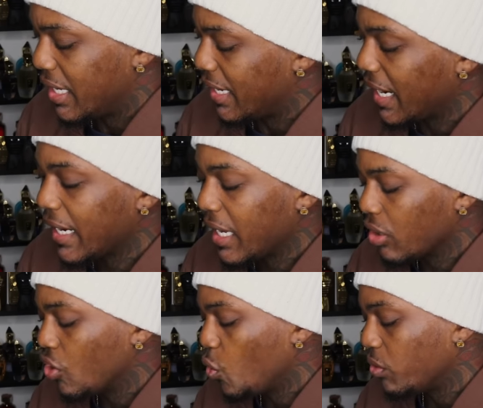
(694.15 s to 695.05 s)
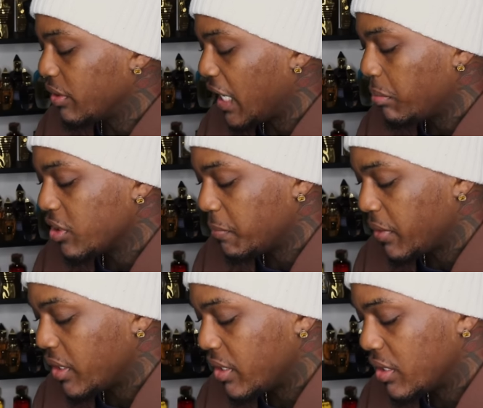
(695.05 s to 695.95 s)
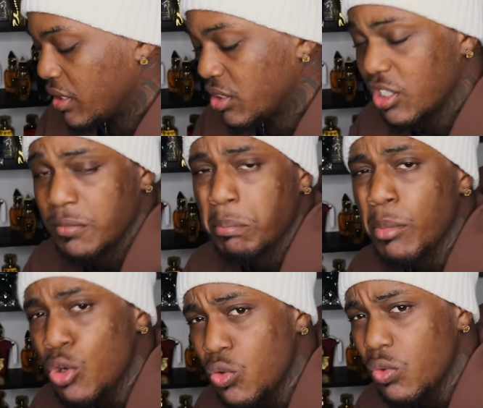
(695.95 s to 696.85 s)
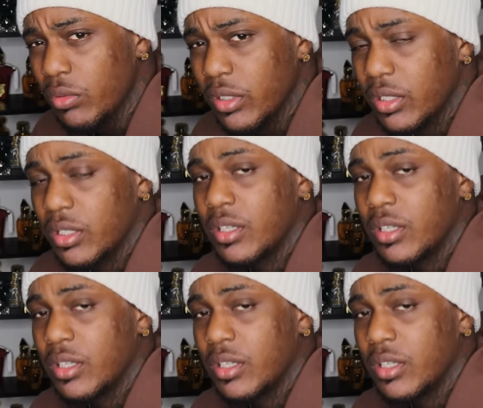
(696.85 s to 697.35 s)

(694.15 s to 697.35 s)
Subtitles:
And I got to go with Game of Spades. This is Moon